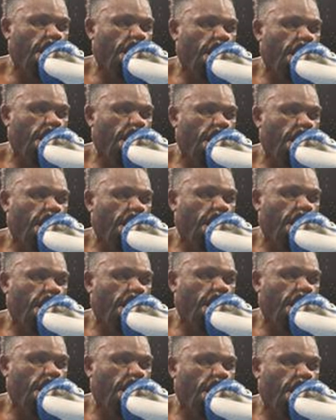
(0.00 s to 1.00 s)
it at,
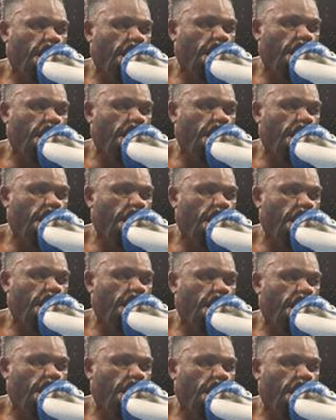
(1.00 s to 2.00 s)
I don't know.
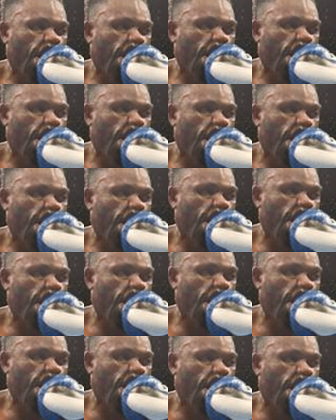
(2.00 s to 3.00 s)
I
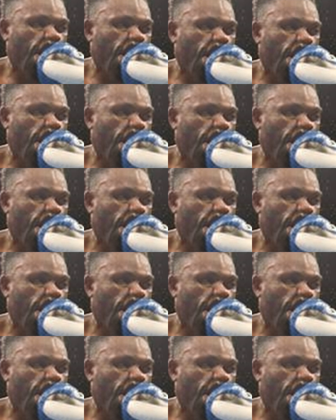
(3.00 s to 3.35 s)
grew up with